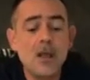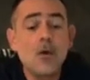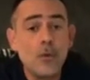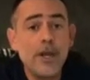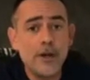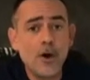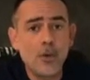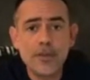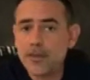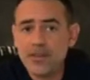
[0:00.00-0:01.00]
we know
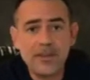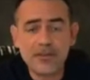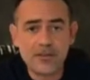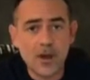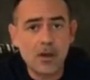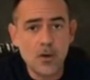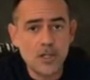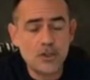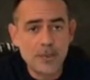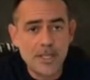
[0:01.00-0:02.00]
that this is not going
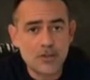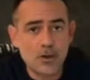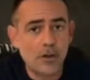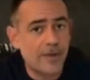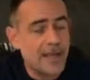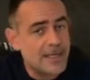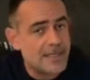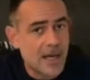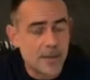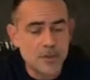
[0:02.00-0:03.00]
to be solved
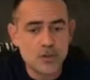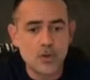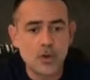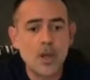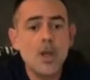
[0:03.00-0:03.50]
anytime soon